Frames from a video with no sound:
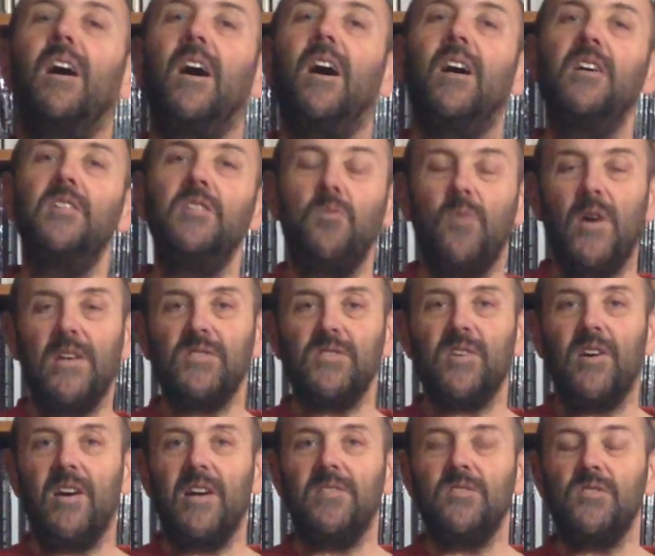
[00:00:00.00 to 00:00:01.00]
only
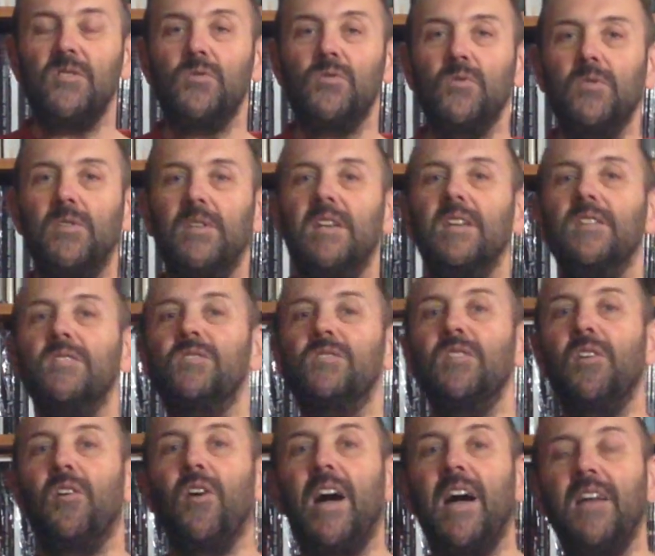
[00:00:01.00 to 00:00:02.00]
once I understood this,
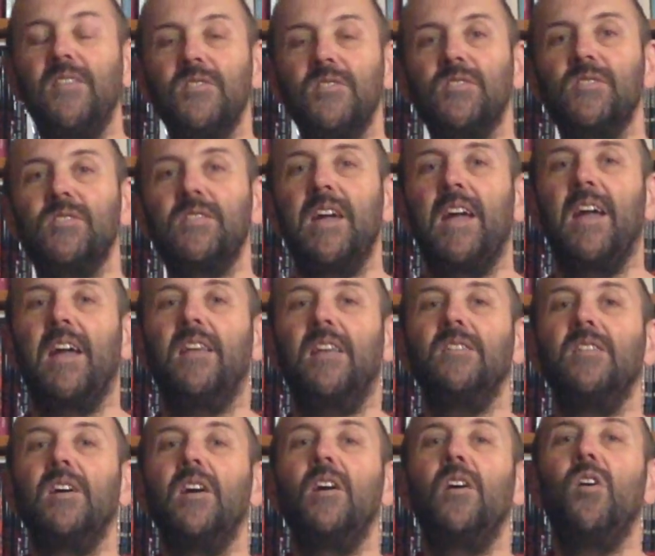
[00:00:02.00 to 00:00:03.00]
did I
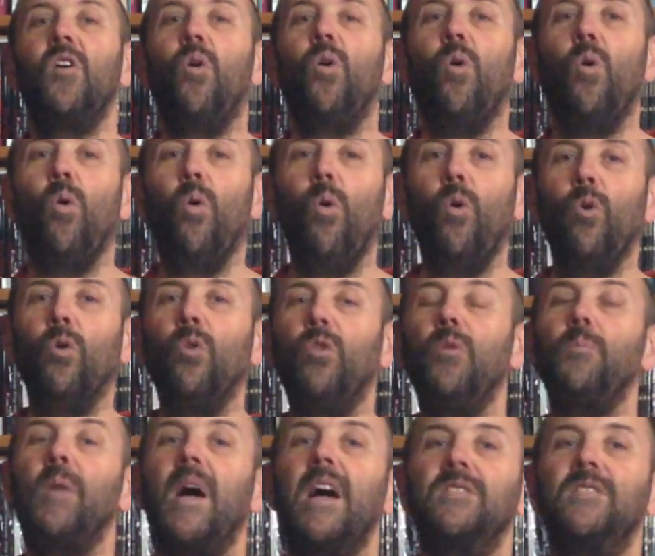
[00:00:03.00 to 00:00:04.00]
understand all
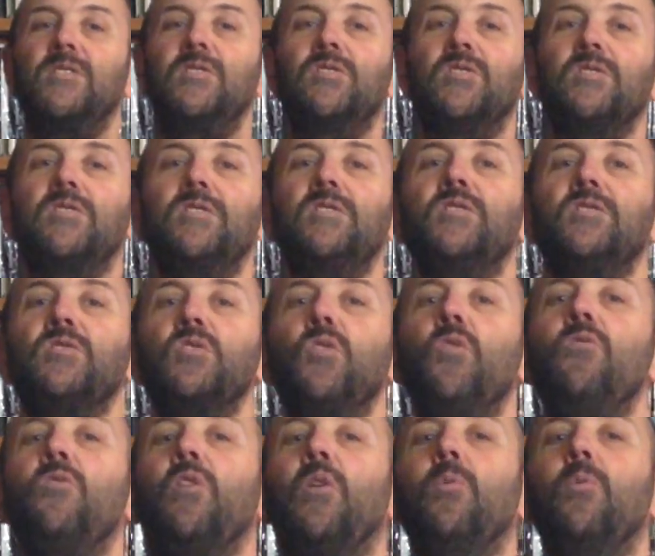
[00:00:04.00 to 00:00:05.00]
the passages in
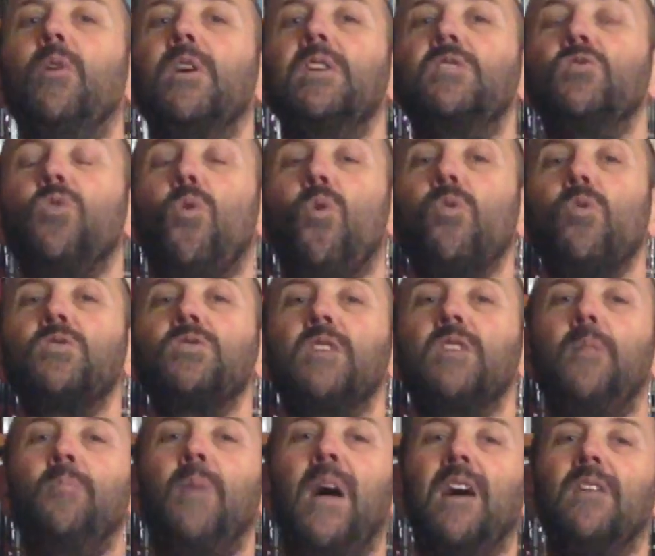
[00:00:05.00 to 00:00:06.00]
Silver where he talks
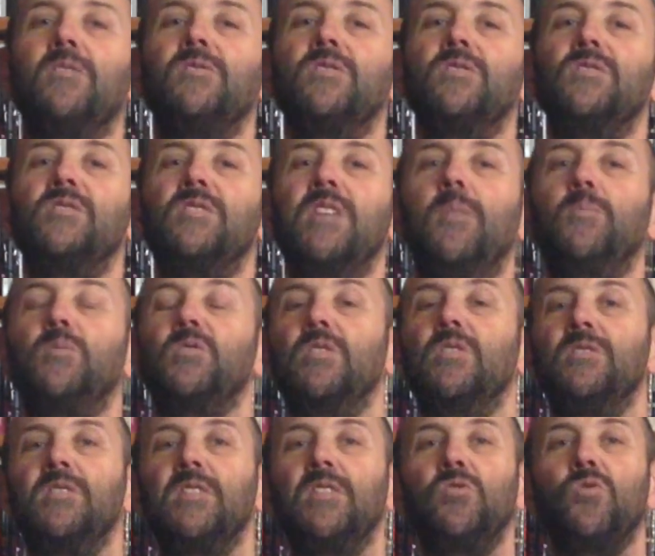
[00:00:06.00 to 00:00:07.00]
about
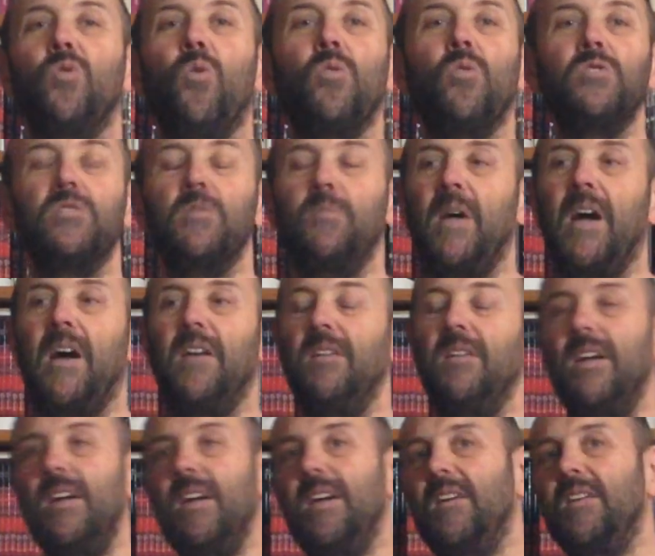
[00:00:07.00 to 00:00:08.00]
deceptions. He talks about,
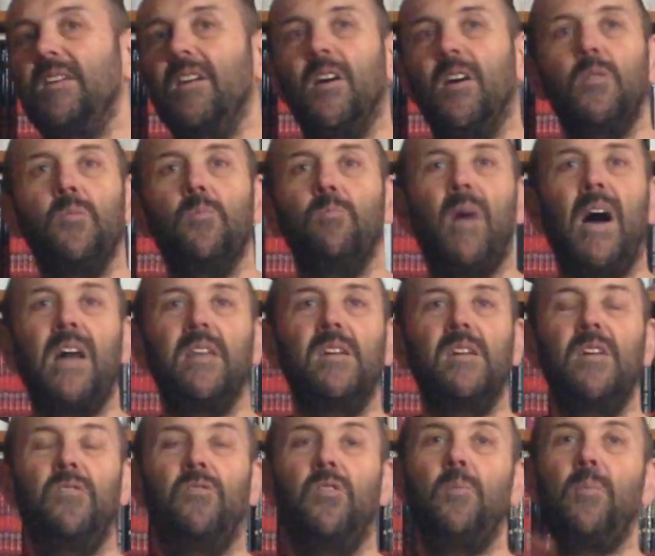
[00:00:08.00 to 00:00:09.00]
but
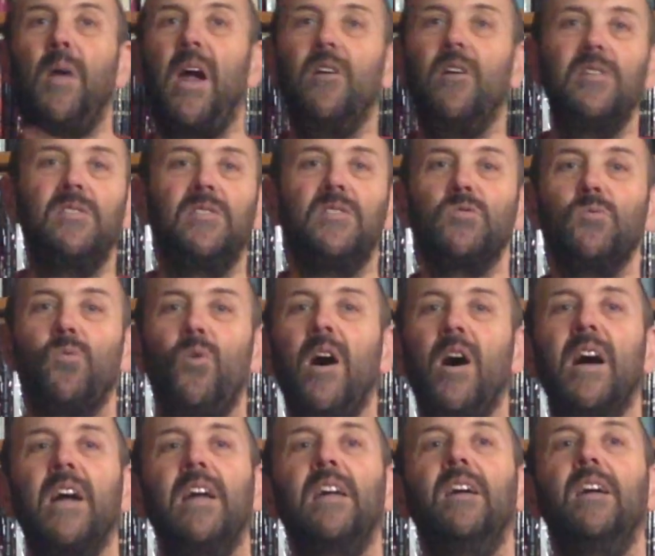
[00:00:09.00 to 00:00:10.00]
if you parry this
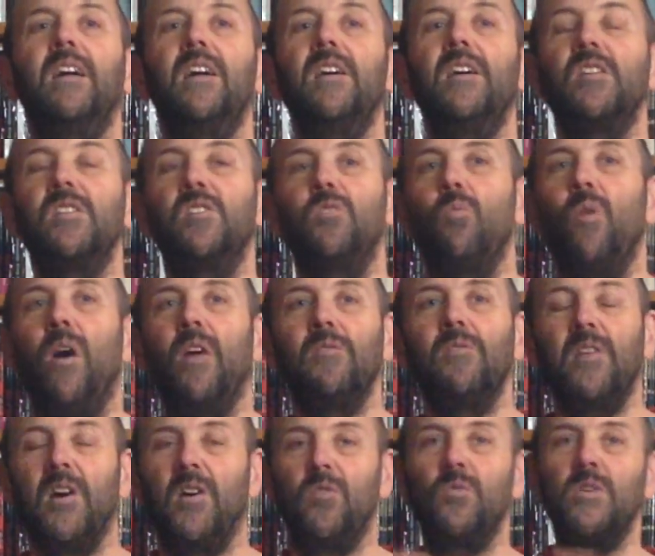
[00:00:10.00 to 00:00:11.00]
way, you
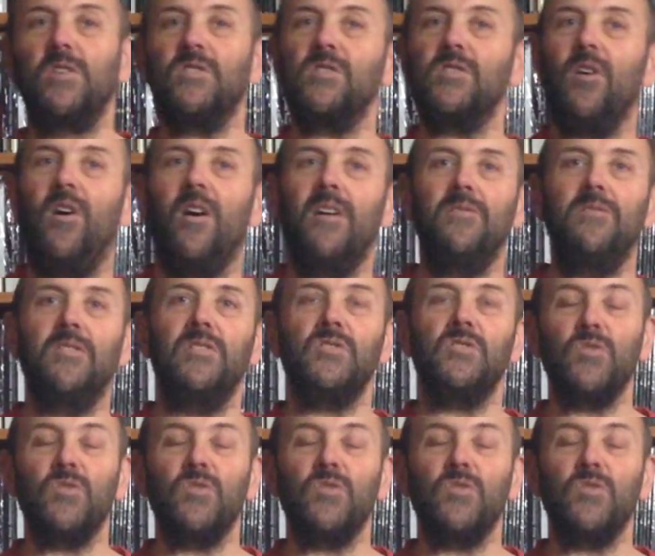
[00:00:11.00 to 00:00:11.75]
won't know which side of the